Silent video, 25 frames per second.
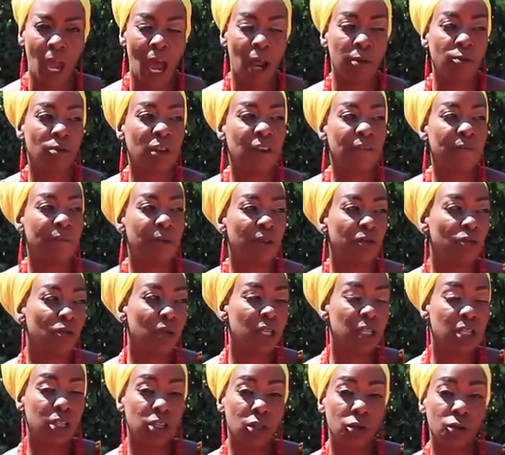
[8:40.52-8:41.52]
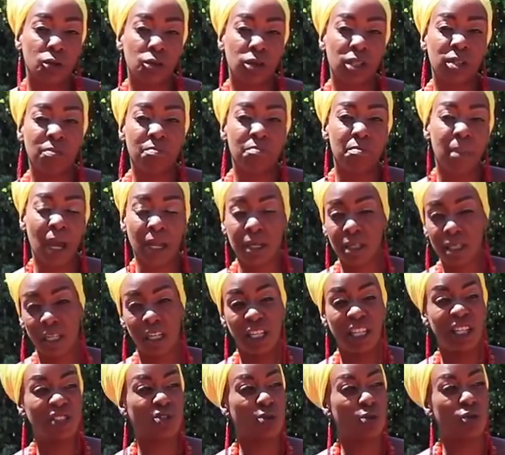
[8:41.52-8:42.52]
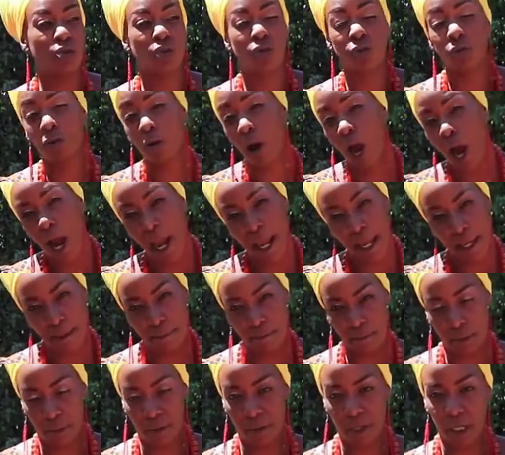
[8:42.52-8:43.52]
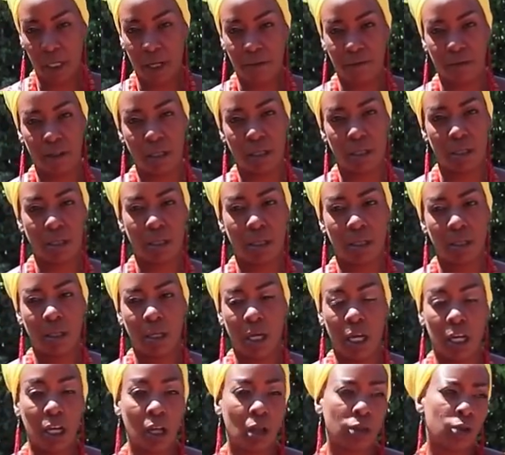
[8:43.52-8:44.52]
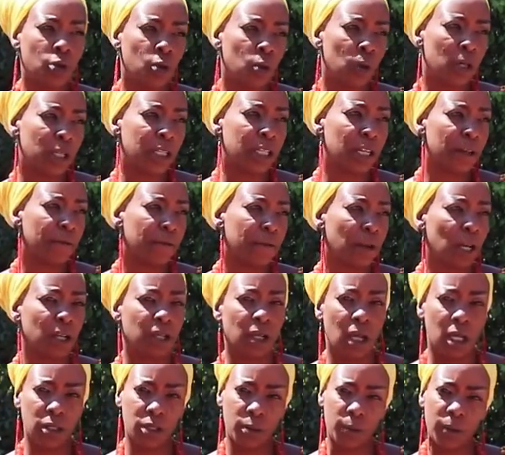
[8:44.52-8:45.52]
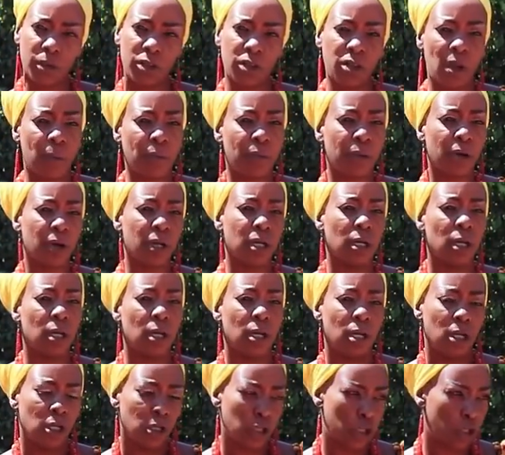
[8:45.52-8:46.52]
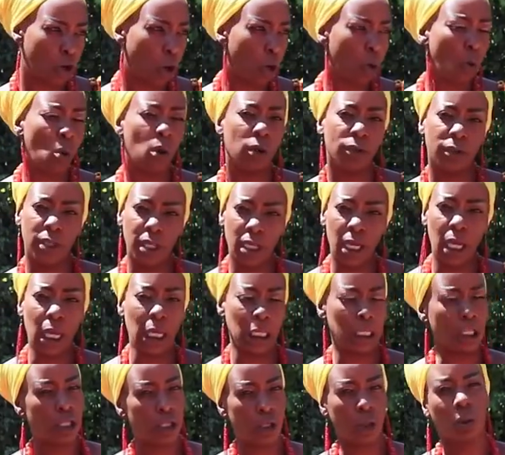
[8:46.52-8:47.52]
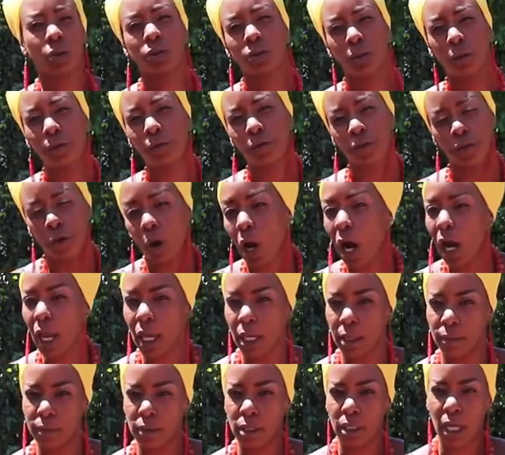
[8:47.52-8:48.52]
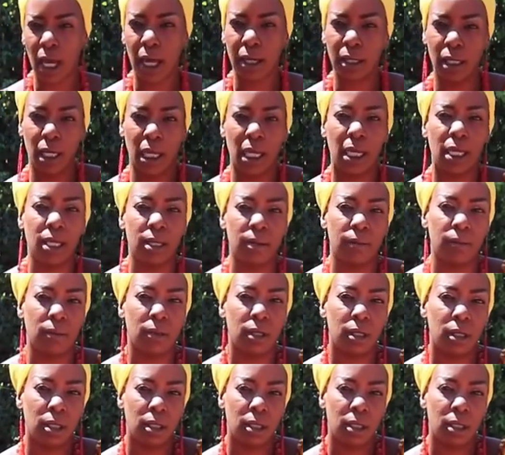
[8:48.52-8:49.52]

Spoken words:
And we've been reduced mentally to tribes, beloveds. And I'll do a separate show on the insult of tribes, that name.